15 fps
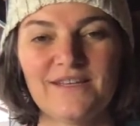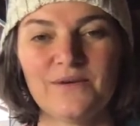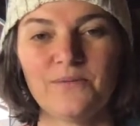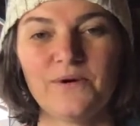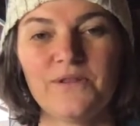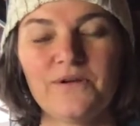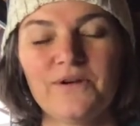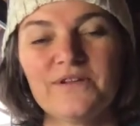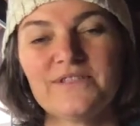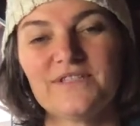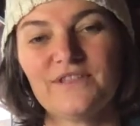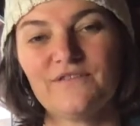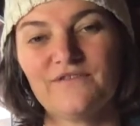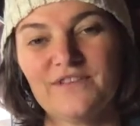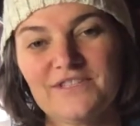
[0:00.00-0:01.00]
whether it's in
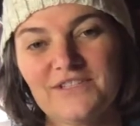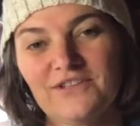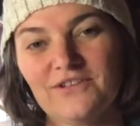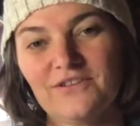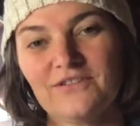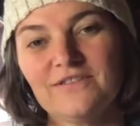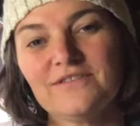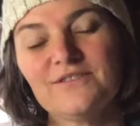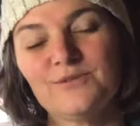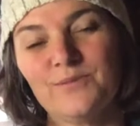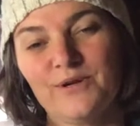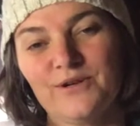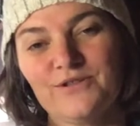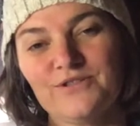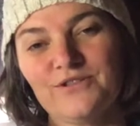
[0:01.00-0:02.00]
the physical,
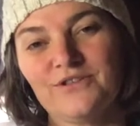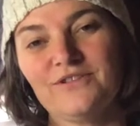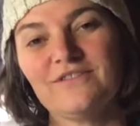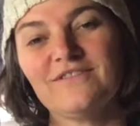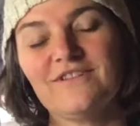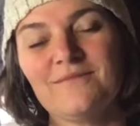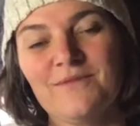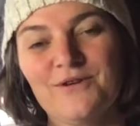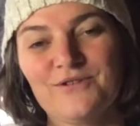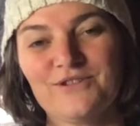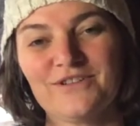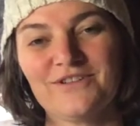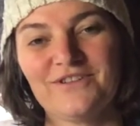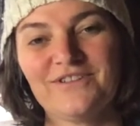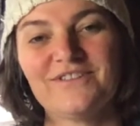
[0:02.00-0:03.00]
spiritual,
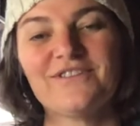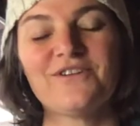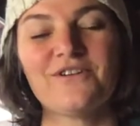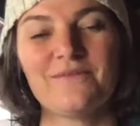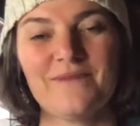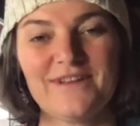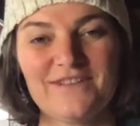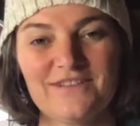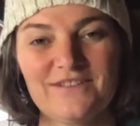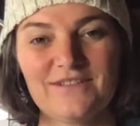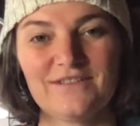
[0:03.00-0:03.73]
emotional, or mental.